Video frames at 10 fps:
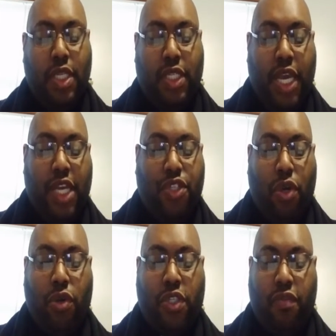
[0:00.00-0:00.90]
saying,
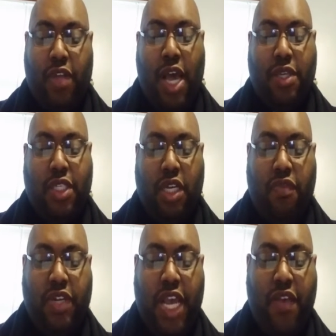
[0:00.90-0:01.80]
Joseph, thou son
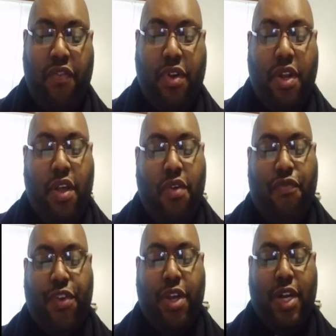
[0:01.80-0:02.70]
of David,
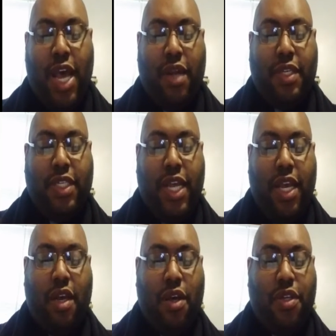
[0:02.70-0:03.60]
fear not to
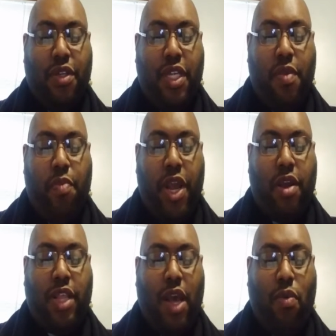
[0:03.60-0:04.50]
take unto thee
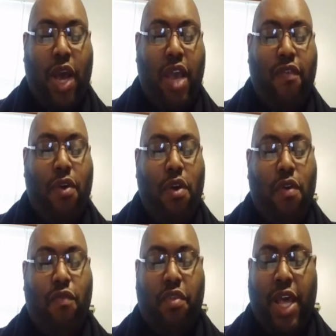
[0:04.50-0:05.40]
Mary thy wife,
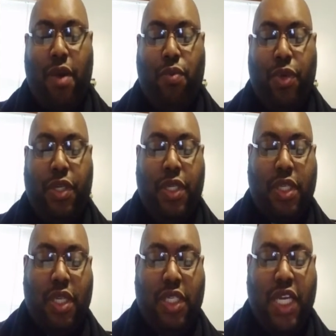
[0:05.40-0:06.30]
for that which
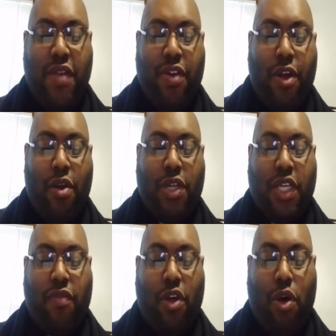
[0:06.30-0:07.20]
is conceived in her is
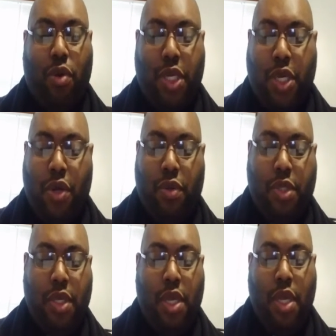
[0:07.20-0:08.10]
of the Holy
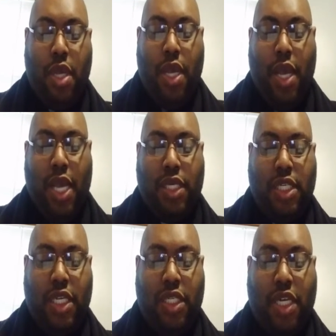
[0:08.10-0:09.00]
Ghost. And
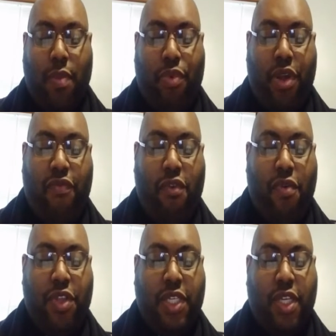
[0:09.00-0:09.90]
she shall bring
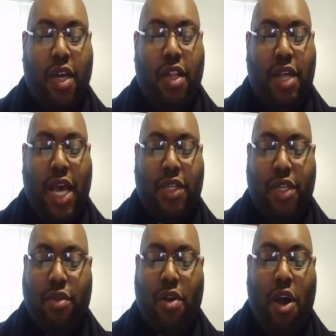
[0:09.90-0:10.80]
forth a son, and thou
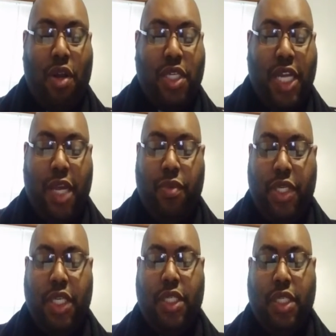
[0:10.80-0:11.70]
shalt call his name
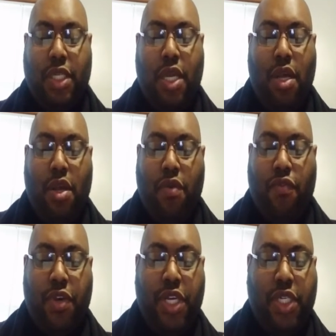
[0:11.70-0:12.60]
Jesus,
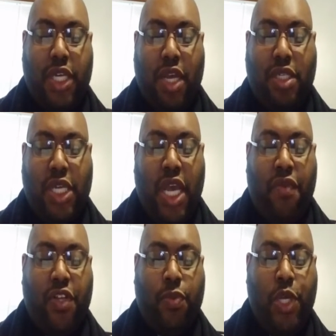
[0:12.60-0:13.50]
for he shall
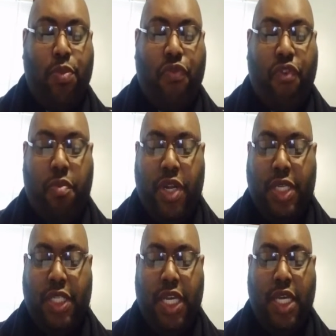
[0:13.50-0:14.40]
save his people from
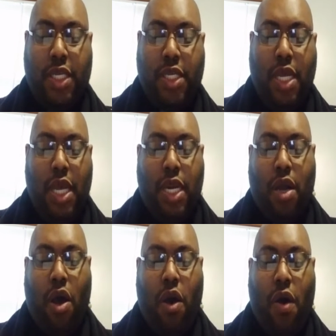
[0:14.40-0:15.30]
their sins.
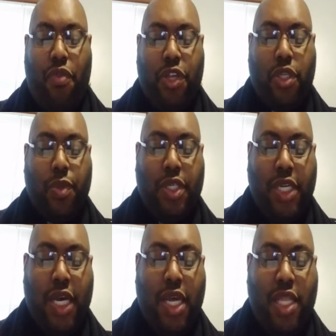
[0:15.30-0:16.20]
Now all this was
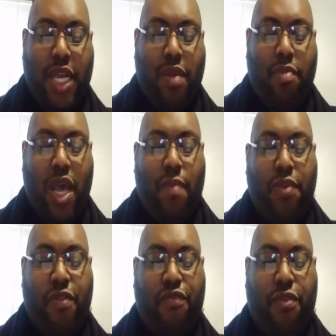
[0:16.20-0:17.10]
done that it might
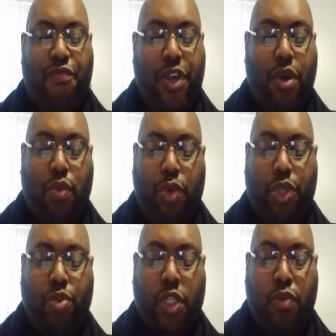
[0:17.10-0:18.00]
be fulfilled,
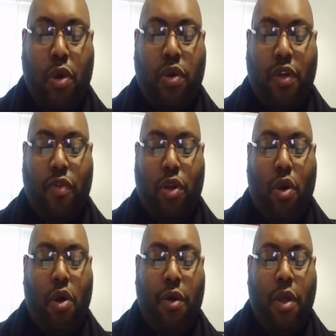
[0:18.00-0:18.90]
which was spoken of the
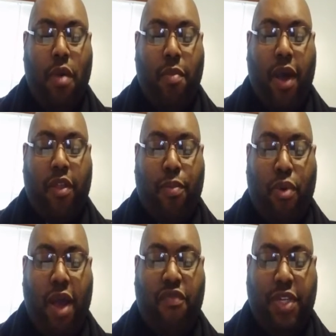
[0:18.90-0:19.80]
Lord by the
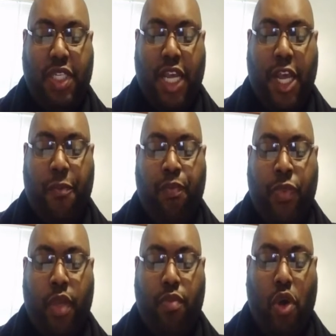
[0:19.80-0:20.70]
prophet, saying,
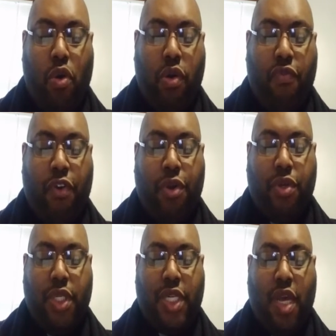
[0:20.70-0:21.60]
Behold, a
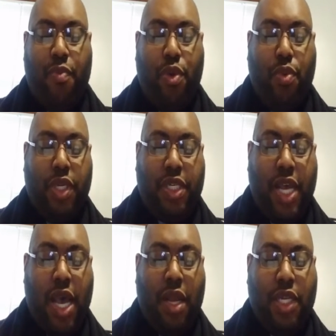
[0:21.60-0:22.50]
virgin shall be with
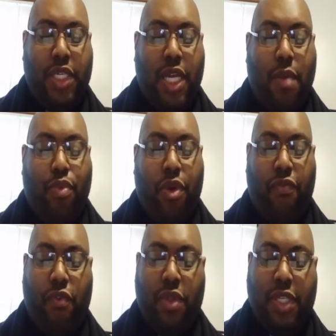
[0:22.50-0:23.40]
child and shall bring
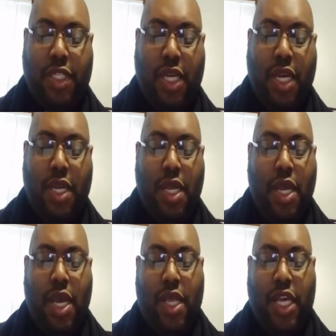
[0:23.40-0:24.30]
forth a son,
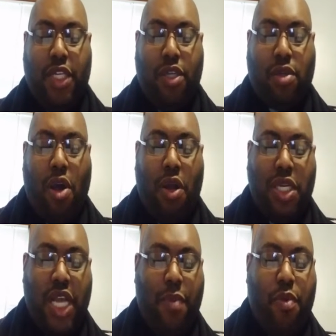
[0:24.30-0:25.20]
and they shall call
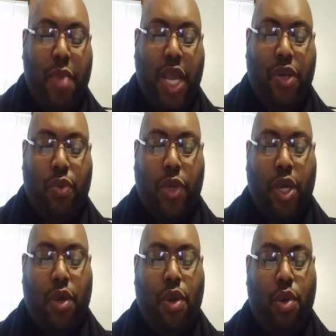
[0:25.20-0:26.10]
his name
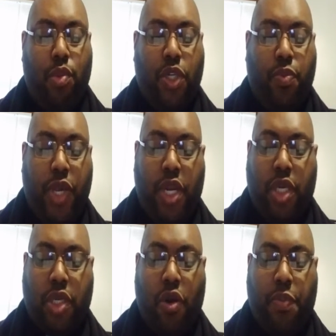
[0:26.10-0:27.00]
Emmanuel, which being
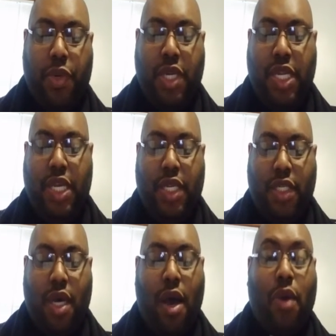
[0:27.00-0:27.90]
interpreted is
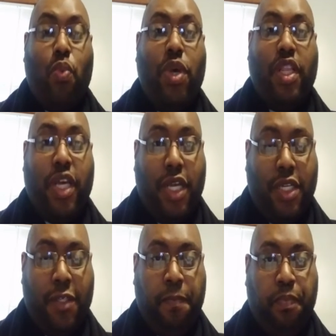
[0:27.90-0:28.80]
God with
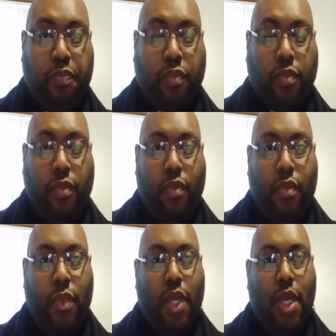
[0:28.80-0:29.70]
us.
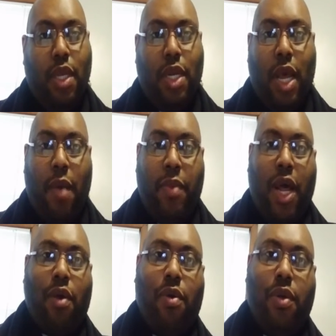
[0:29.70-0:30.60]
Now, I'm
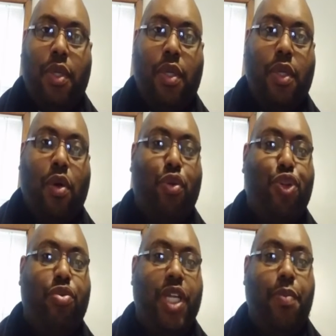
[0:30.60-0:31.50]
not going to go
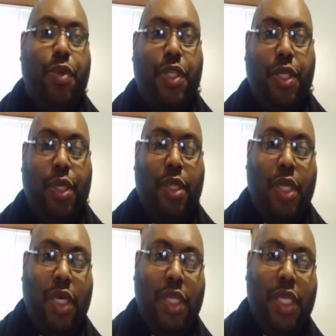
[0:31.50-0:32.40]
too deep into
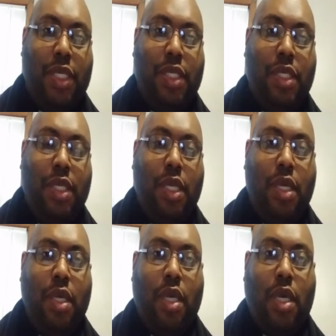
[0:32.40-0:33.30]
uh, this
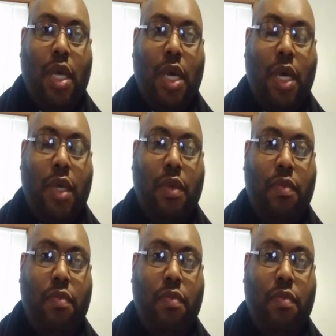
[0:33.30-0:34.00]
uh,